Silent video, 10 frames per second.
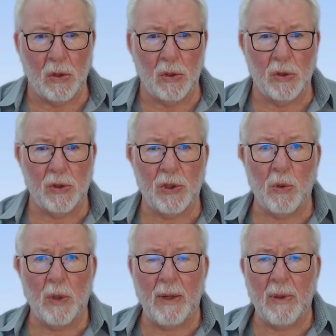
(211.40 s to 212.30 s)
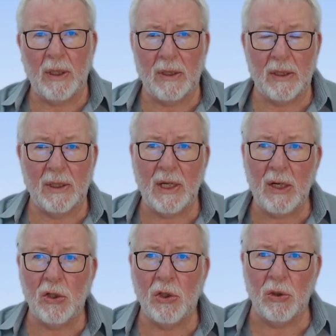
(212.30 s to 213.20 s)
So what I'm going to
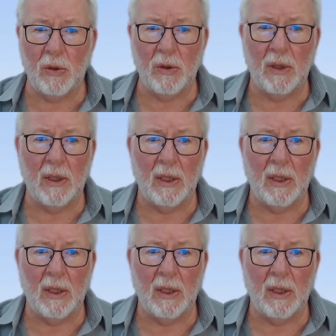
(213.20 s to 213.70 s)
teach you